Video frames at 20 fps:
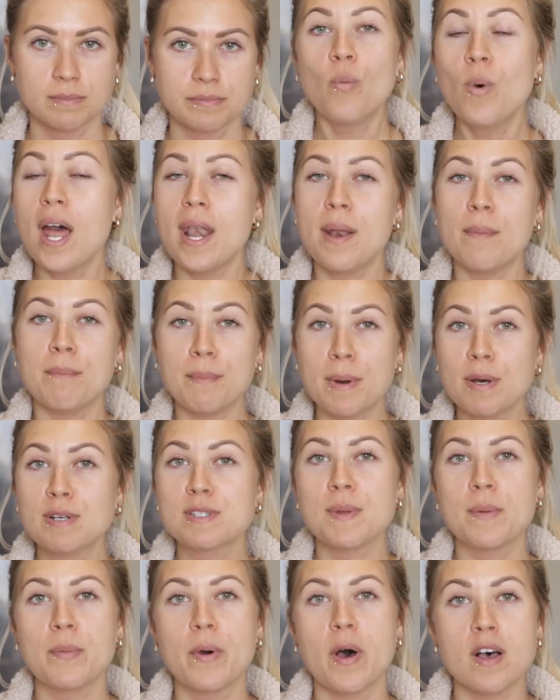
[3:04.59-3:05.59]
What
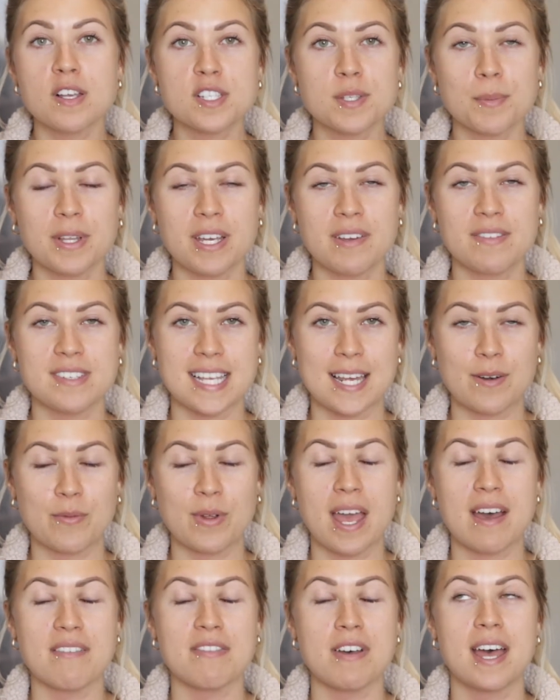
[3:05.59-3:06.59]
most people also believe is that we
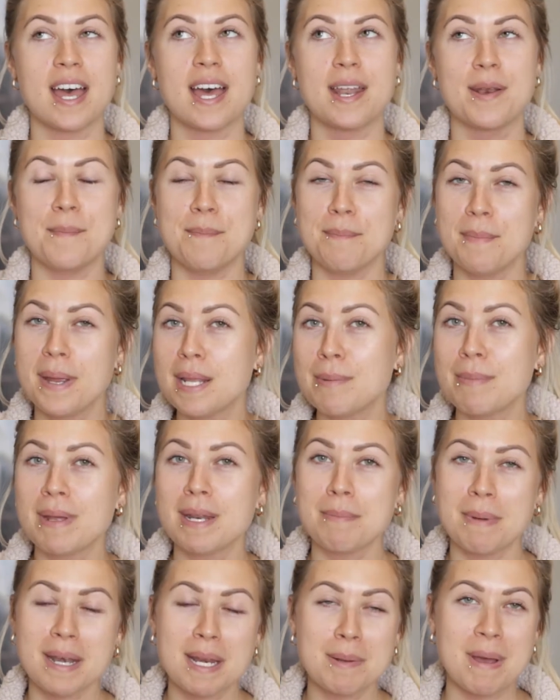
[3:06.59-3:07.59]
have had
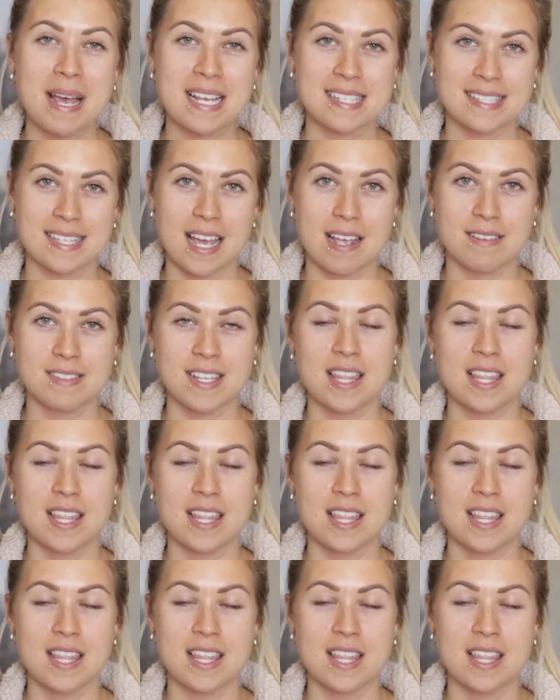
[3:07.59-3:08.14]
many past lives,